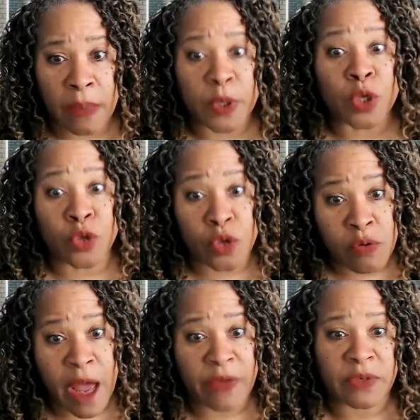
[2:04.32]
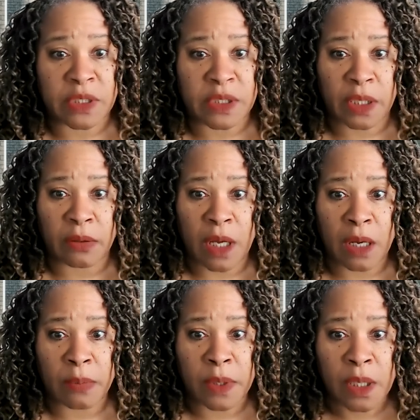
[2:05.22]
up. You have to settle
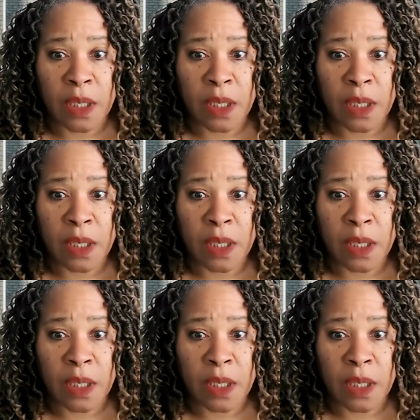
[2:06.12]
up.